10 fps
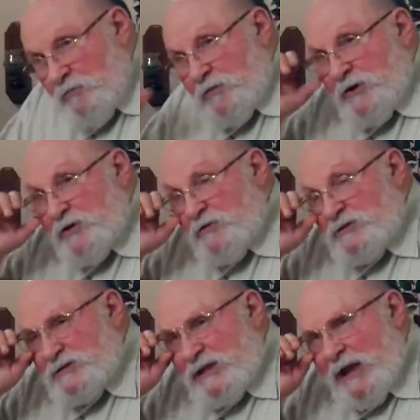would you
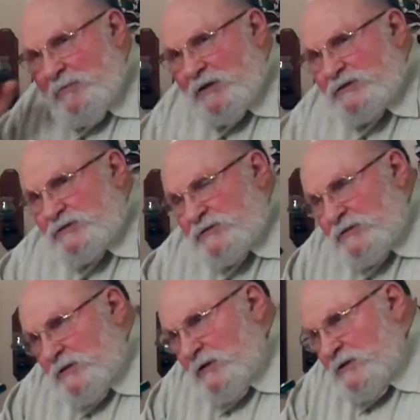establish
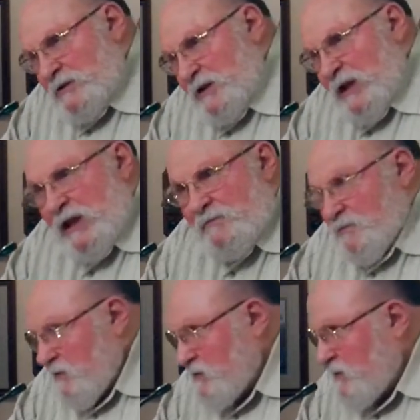the need
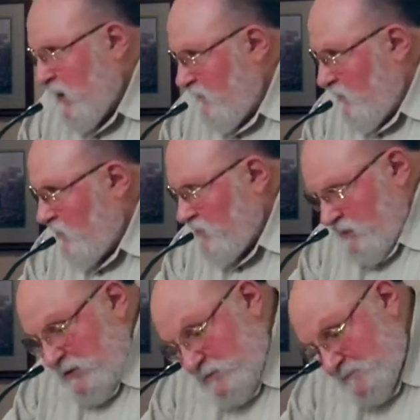for a Savior,
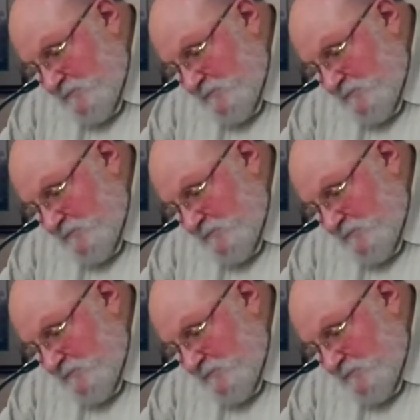see?